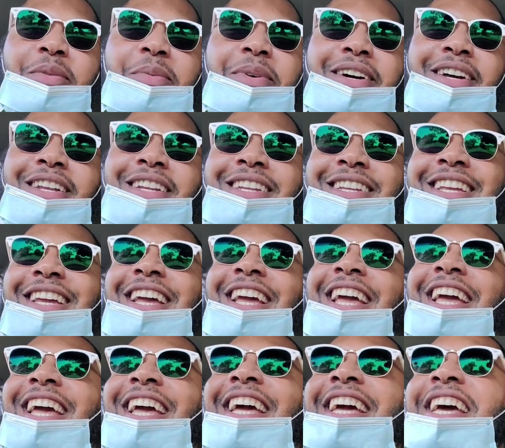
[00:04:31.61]
But
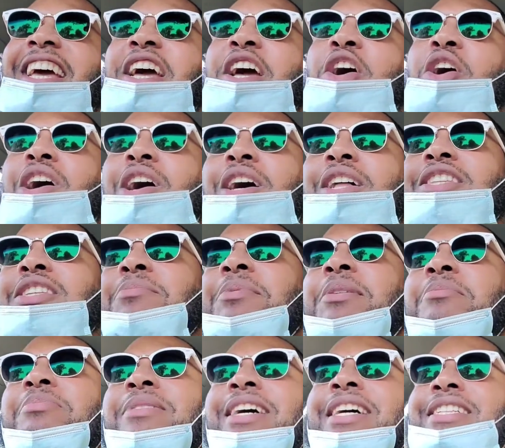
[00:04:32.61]
to be
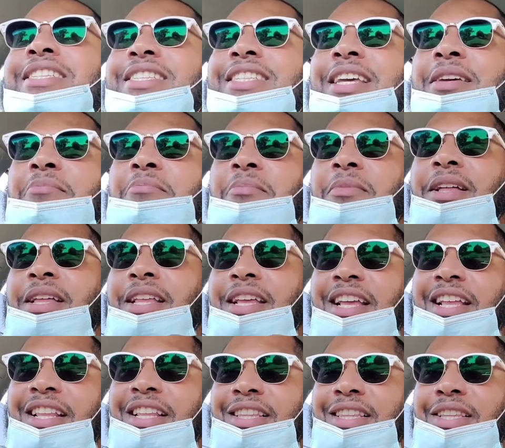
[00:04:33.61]
blessed, and
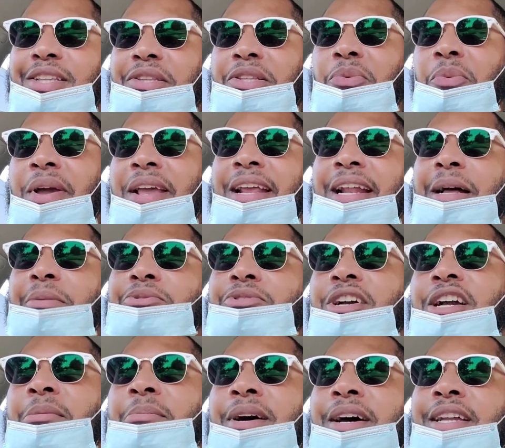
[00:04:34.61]
the way that I'm
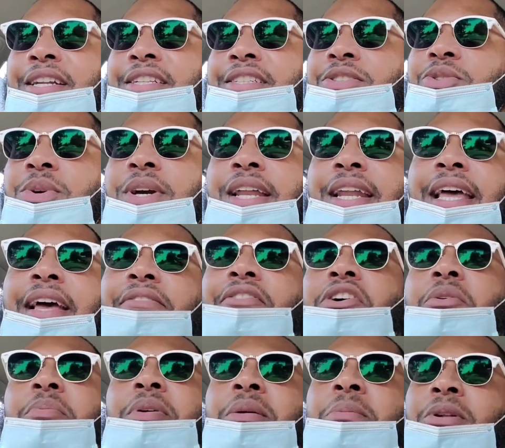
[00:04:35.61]
talking about is you got to have
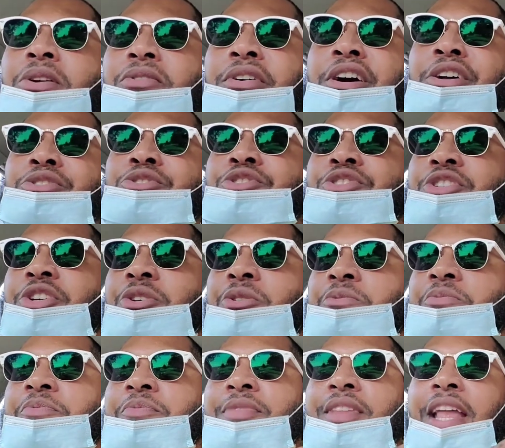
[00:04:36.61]
good people around you. So
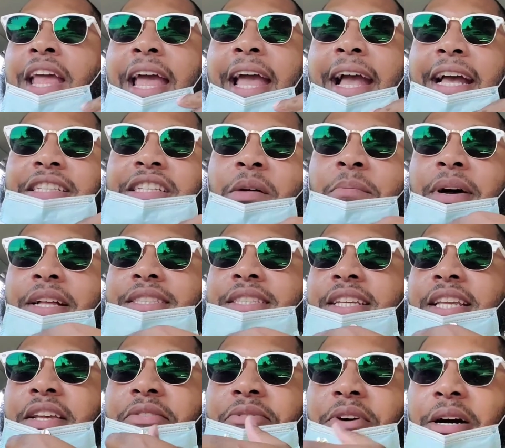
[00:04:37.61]
as I'm about to
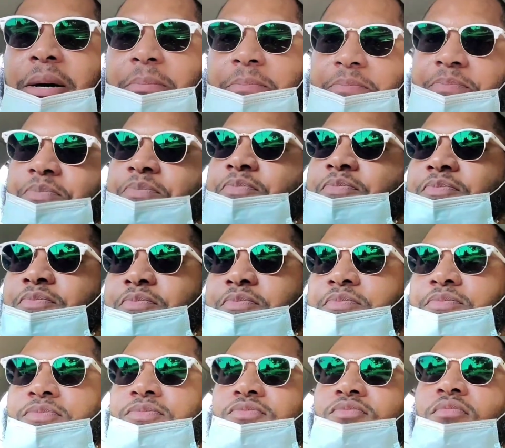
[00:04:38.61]
give up,
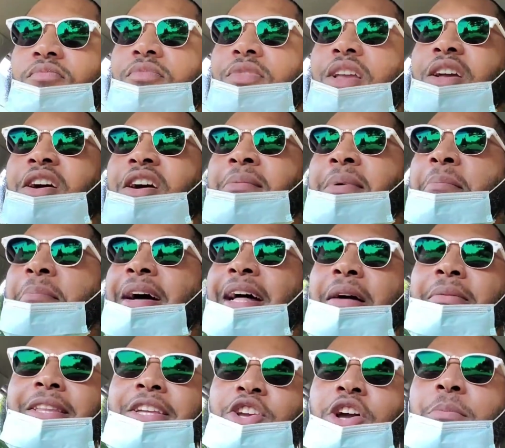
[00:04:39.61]
I
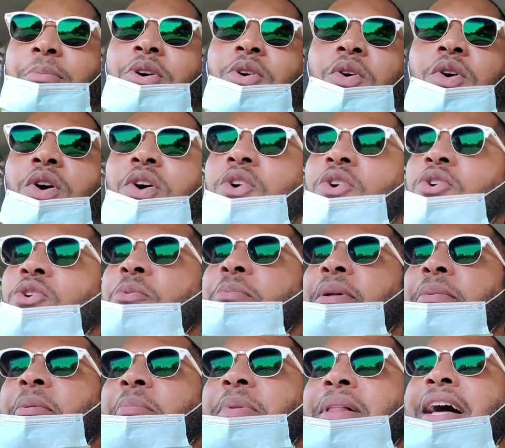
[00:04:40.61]
was like, I'm going home, blah
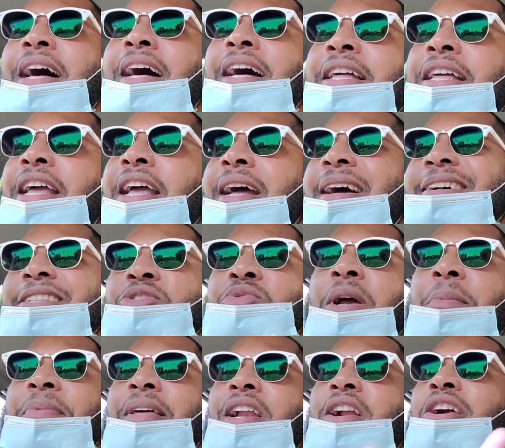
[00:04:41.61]
blah blah. I
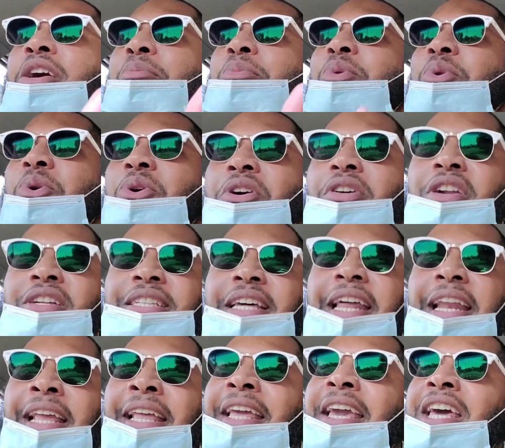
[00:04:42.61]
swiped out a couple orders, I
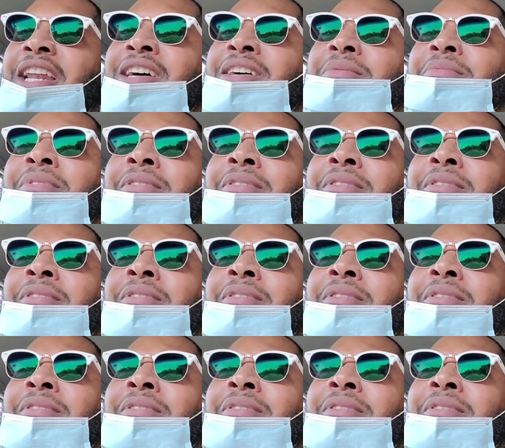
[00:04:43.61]
didn't get them.